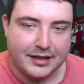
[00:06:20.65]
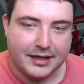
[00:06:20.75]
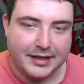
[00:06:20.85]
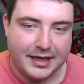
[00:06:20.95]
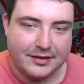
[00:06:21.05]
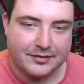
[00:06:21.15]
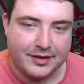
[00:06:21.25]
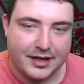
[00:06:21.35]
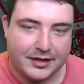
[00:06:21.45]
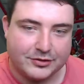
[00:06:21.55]
And here's
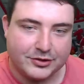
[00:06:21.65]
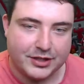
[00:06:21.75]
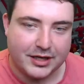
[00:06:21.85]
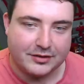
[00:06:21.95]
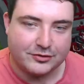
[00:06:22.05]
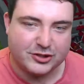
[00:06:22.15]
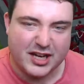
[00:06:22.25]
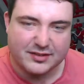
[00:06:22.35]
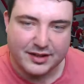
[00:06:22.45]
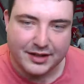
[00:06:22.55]

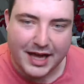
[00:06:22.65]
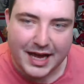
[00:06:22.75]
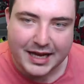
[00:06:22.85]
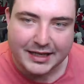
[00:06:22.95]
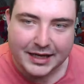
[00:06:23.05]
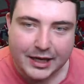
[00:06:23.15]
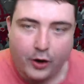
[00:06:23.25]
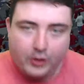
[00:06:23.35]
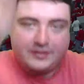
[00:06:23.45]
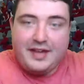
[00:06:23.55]
Szoboszlai.
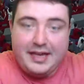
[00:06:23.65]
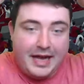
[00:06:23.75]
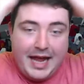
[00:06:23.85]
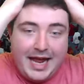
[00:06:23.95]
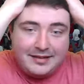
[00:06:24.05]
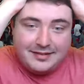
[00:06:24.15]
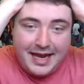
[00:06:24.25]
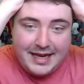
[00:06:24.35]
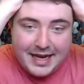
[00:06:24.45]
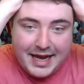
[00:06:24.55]
Oh, it's in! It's
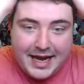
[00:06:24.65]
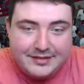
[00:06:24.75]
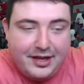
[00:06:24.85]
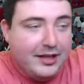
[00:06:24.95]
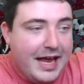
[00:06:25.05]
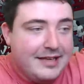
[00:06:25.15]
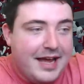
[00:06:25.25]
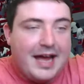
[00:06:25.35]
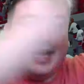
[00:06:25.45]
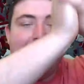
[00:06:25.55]
in! It's Holender!